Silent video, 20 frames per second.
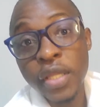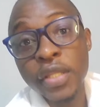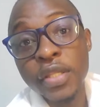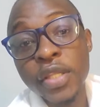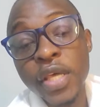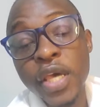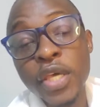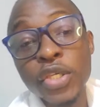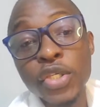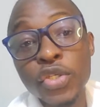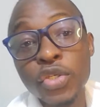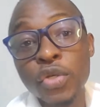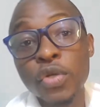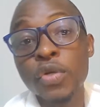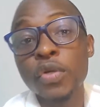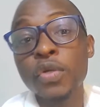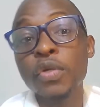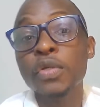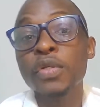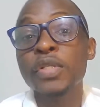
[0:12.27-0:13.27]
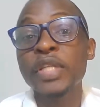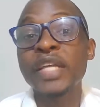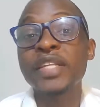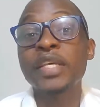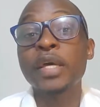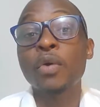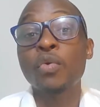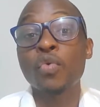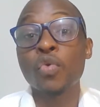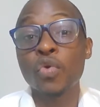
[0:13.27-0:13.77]
they saw that
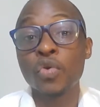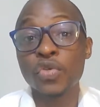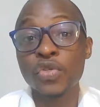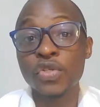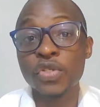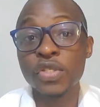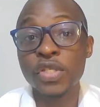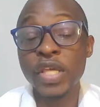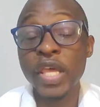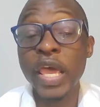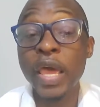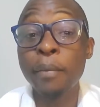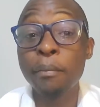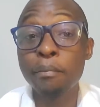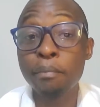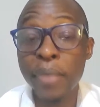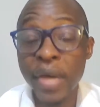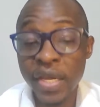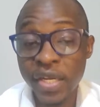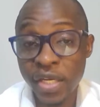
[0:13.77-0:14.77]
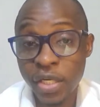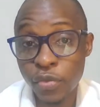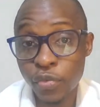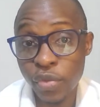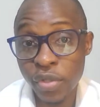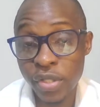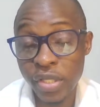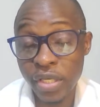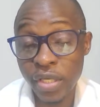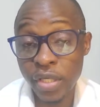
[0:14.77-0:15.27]
there was embedded
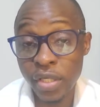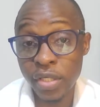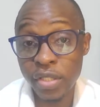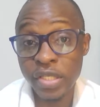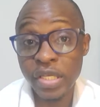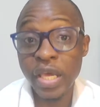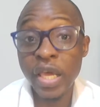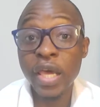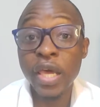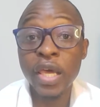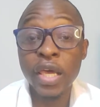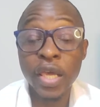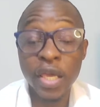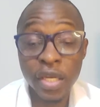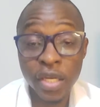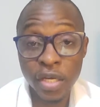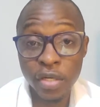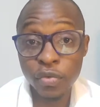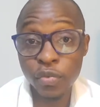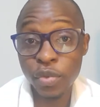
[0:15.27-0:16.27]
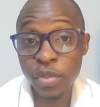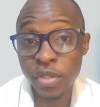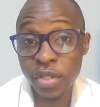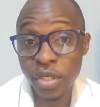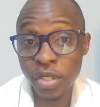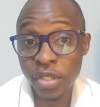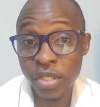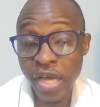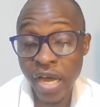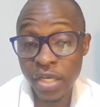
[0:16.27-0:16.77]
within it, hidden
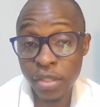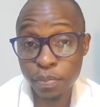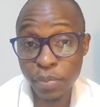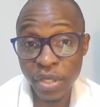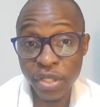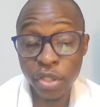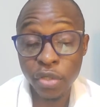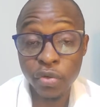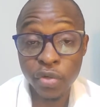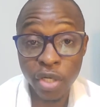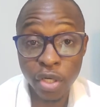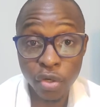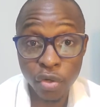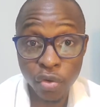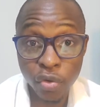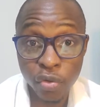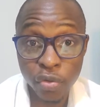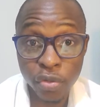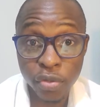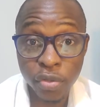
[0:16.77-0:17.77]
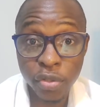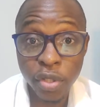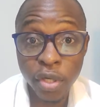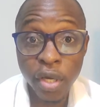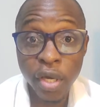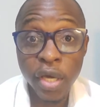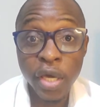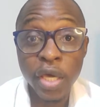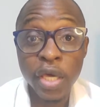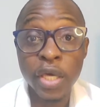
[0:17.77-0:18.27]
within that particular loan,
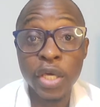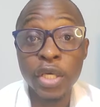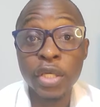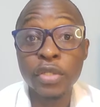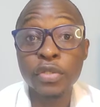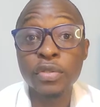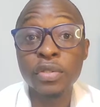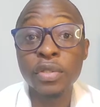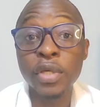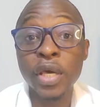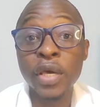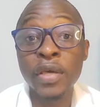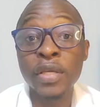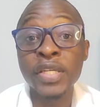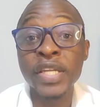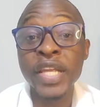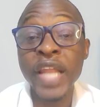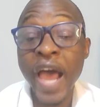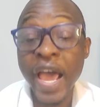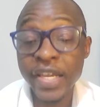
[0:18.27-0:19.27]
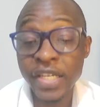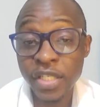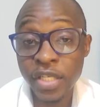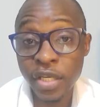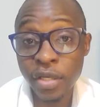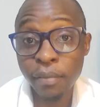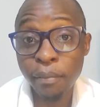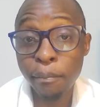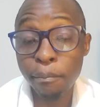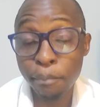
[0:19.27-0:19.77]
a
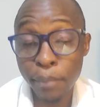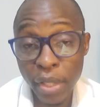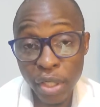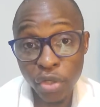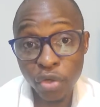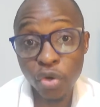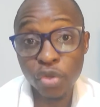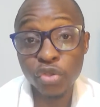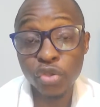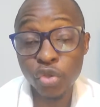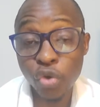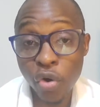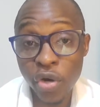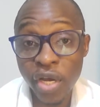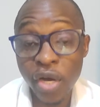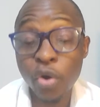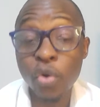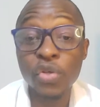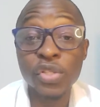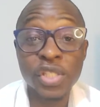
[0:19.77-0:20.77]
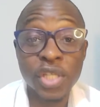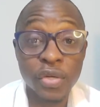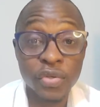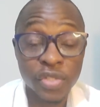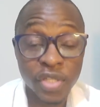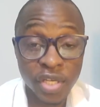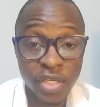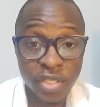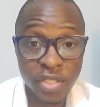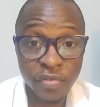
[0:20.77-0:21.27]
$90 million
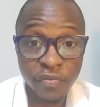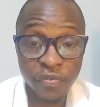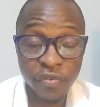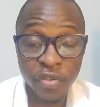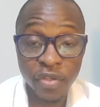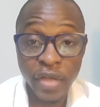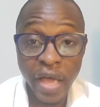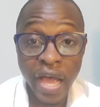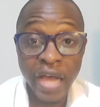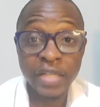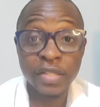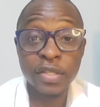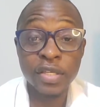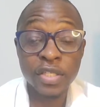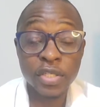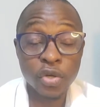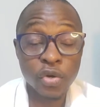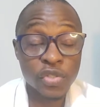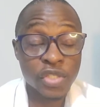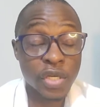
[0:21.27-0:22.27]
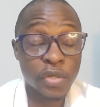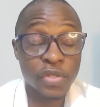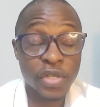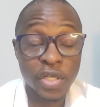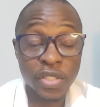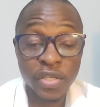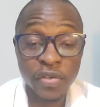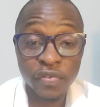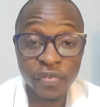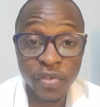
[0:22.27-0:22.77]
consultancy fee. And this
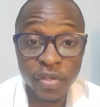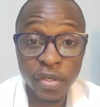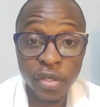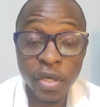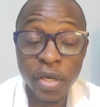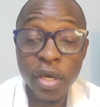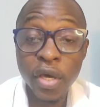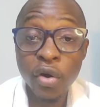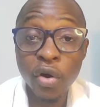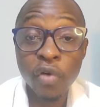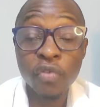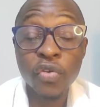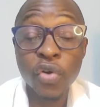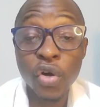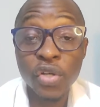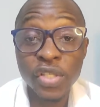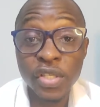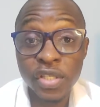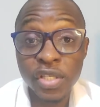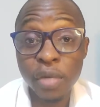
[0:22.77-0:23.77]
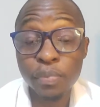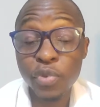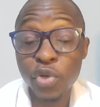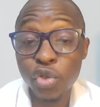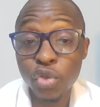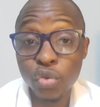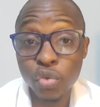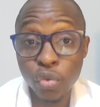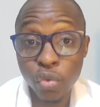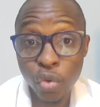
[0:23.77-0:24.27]
consultancy fee, of course, is
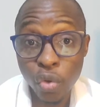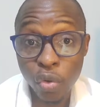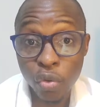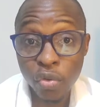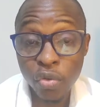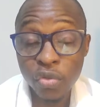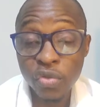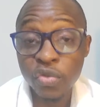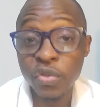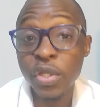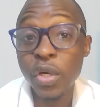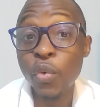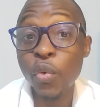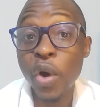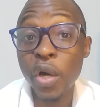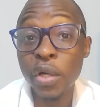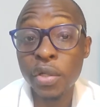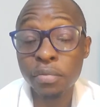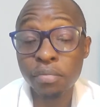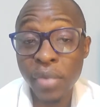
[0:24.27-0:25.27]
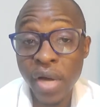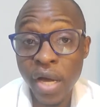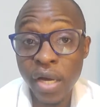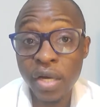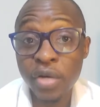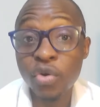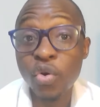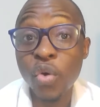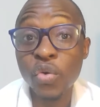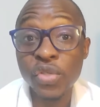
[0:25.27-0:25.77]
supposed to go to the World
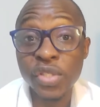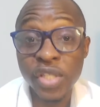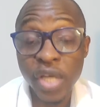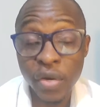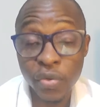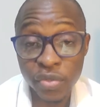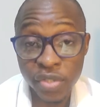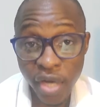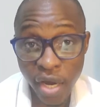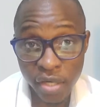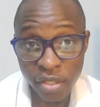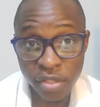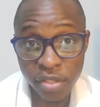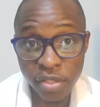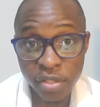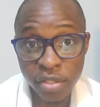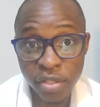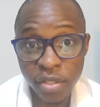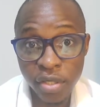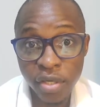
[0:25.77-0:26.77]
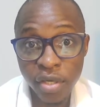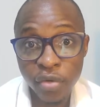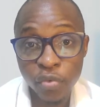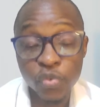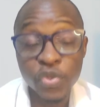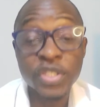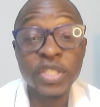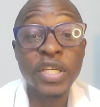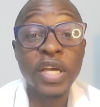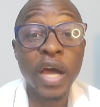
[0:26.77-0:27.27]
Bank consultants,
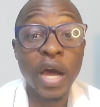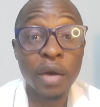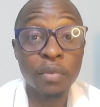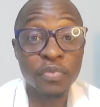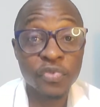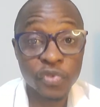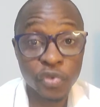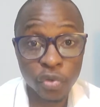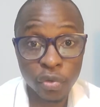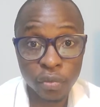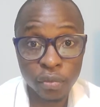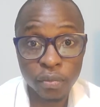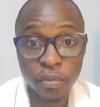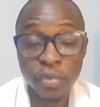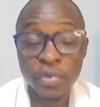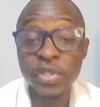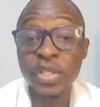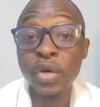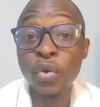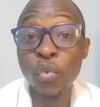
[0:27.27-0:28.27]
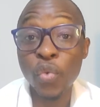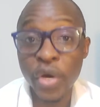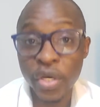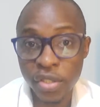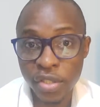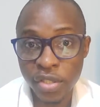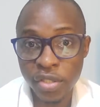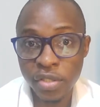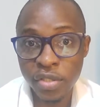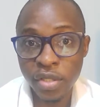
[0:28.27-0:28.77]
which come from the
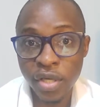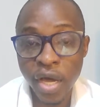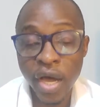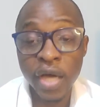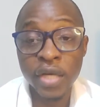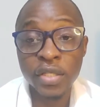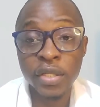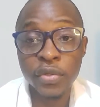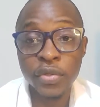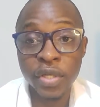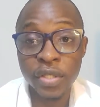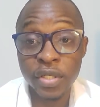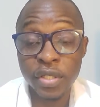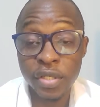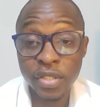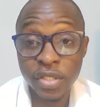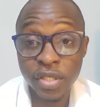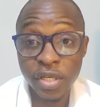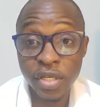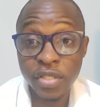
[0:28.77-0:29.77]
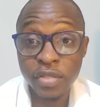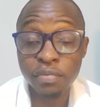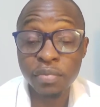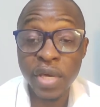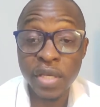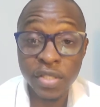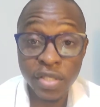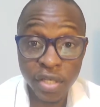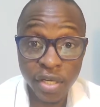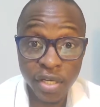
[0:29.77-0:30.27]
West and the United States,
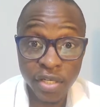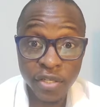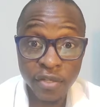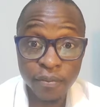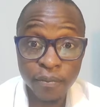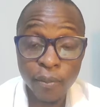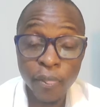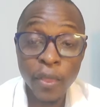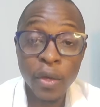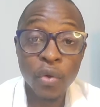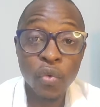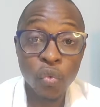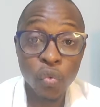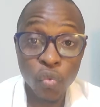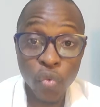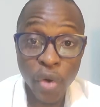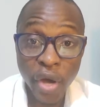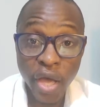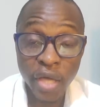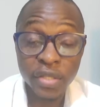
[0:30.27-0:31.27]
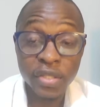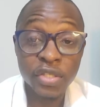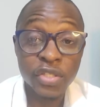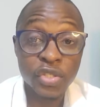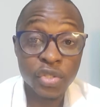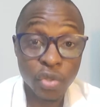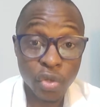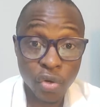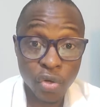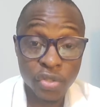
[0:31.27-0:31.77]
basically, where
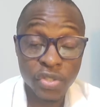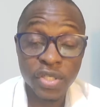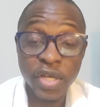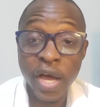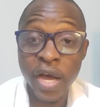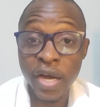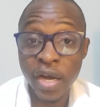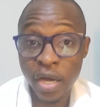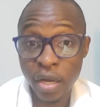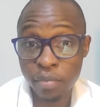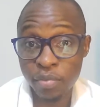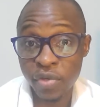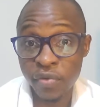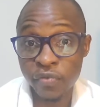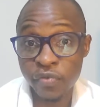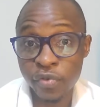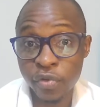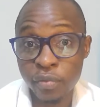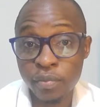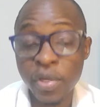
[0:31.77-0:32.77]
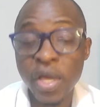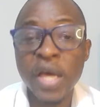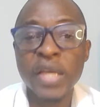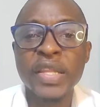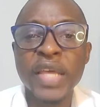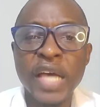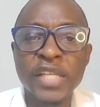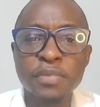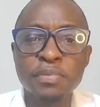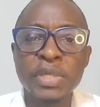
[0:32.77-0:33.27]
these loans are coming from.
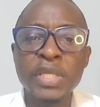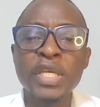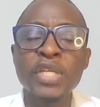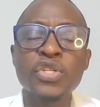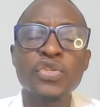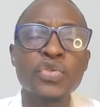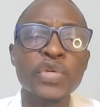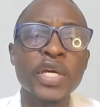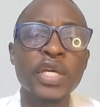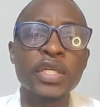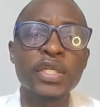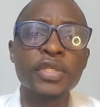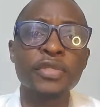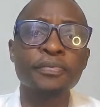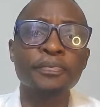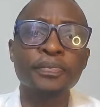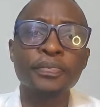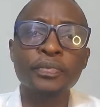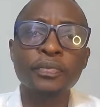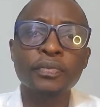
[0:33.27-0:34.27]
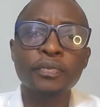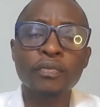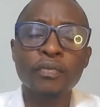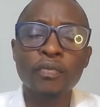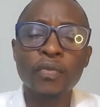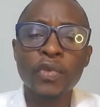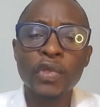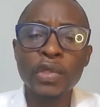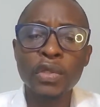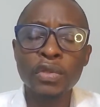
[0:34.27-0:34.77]
There has been a trend
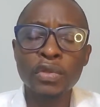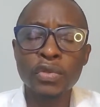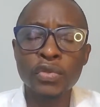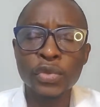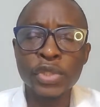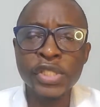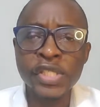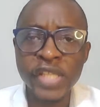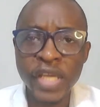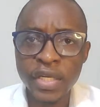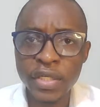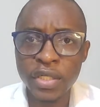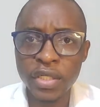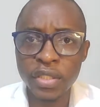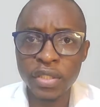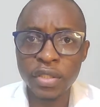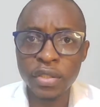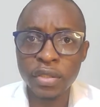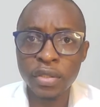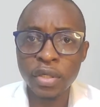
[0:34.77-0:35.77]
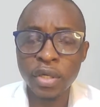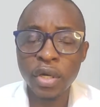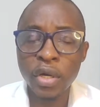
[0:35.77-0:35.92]
recently